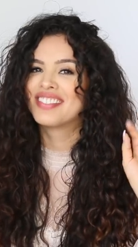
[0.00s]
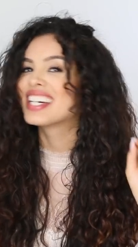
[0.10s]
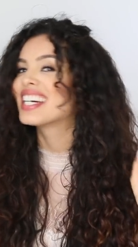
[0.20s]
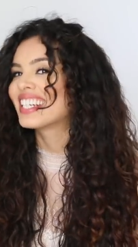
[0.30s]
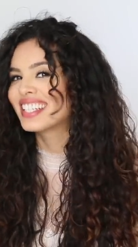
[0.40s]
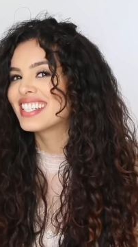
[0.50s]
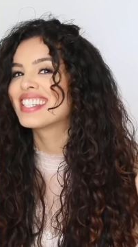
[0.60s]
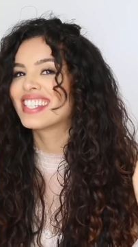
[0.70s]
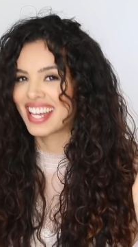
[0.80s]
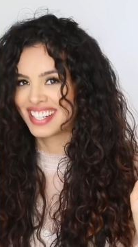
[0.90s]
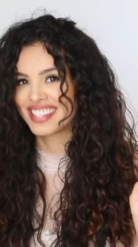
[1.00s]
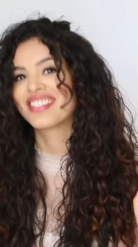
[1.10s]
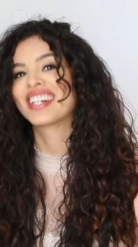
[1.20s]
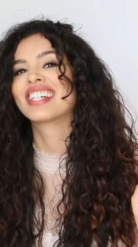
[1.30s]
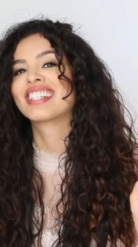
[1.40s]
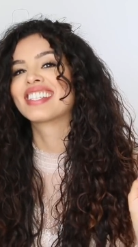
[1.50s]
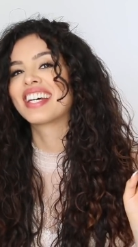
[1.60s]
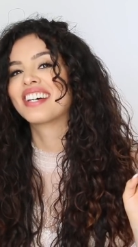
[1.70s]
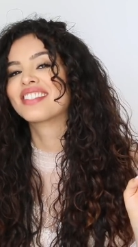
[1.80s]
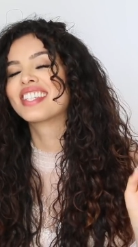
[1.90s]
very satisfying
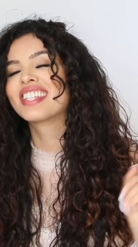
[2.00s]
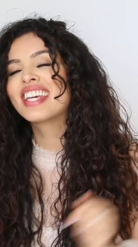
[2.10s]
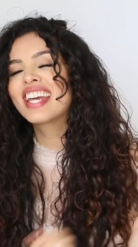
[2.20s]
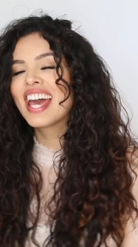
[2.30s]
sounds.